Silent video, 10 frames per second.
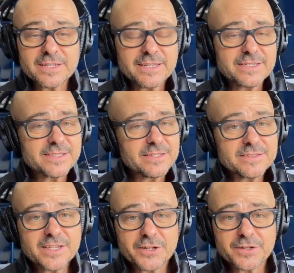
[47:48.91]
It is an
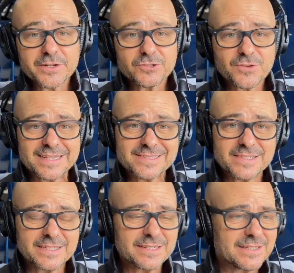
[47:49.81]
interior dressing.